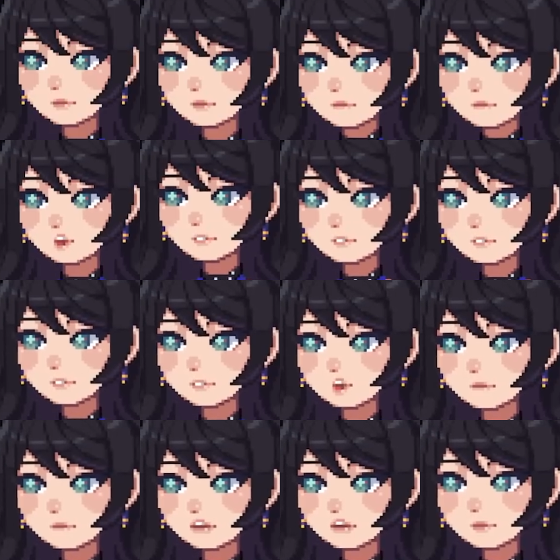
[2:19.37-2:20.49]
And now with
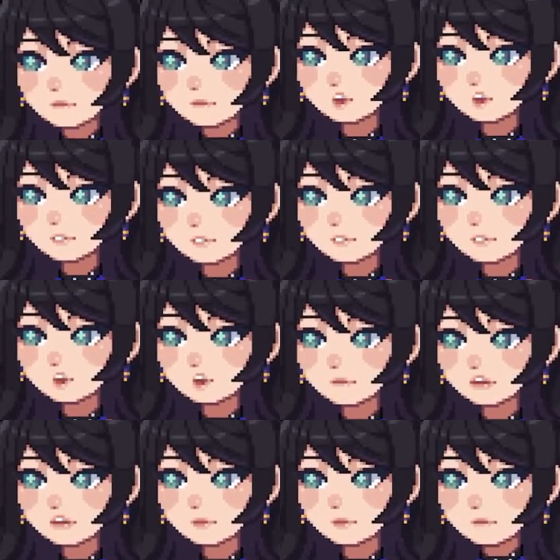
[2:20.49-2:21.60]
Sampo, what I'm going to
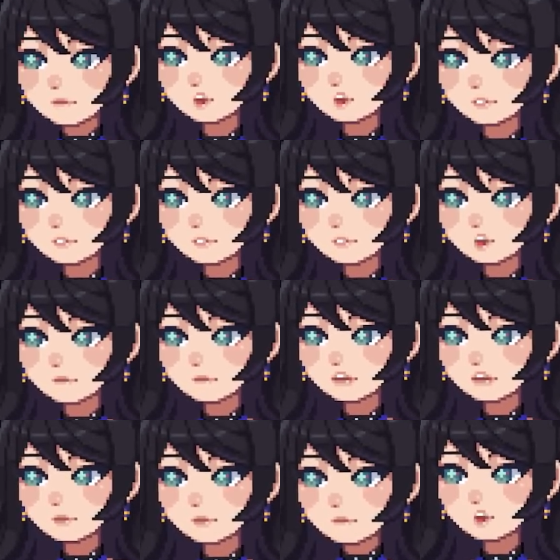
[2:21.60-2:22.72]
do is
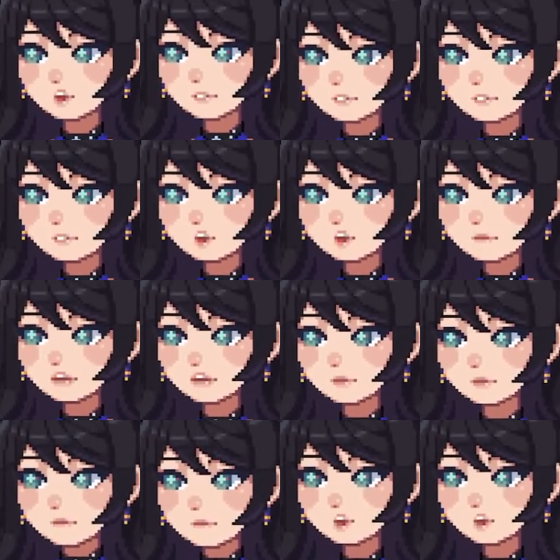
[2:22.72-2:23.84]
just use our
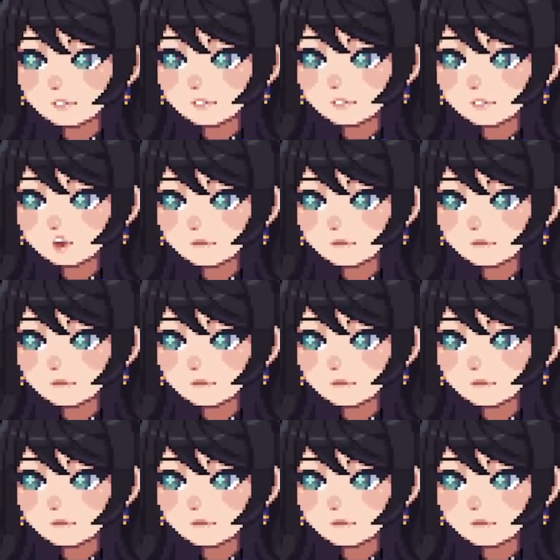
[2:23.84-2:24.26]
skill.